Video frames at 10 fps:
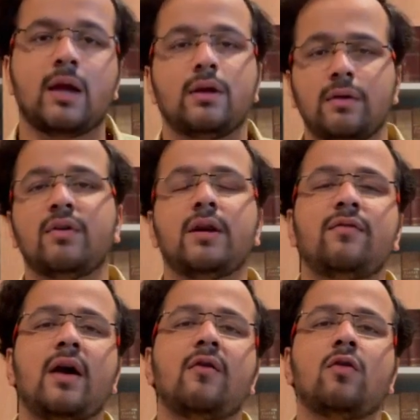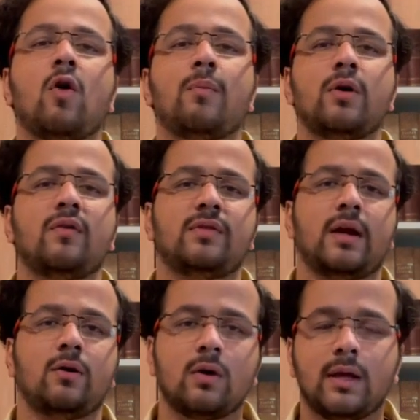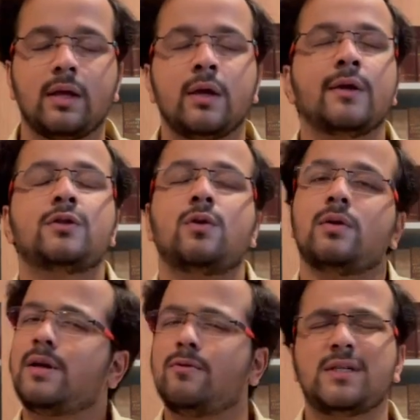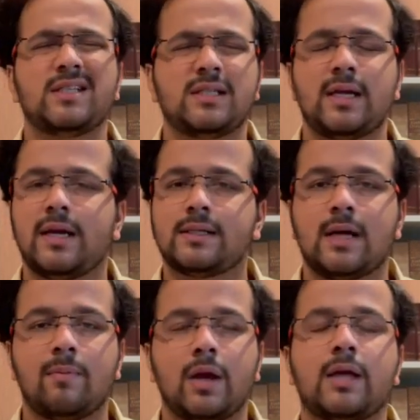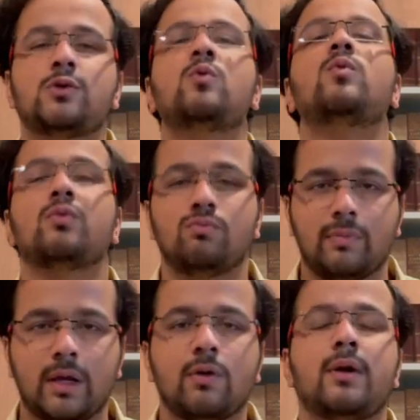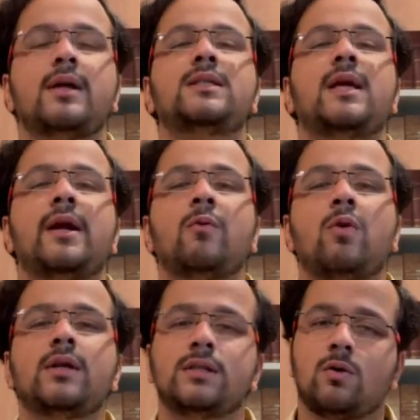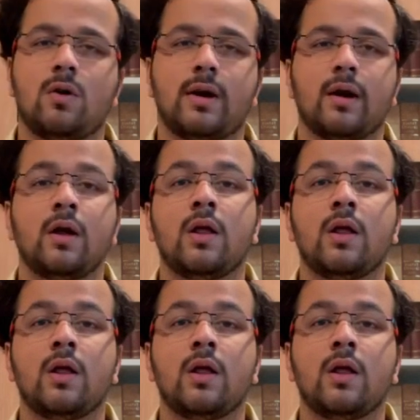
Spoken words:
Even if I have a copy of that. Okay, so it was just an example as to make you understanding what is the contract.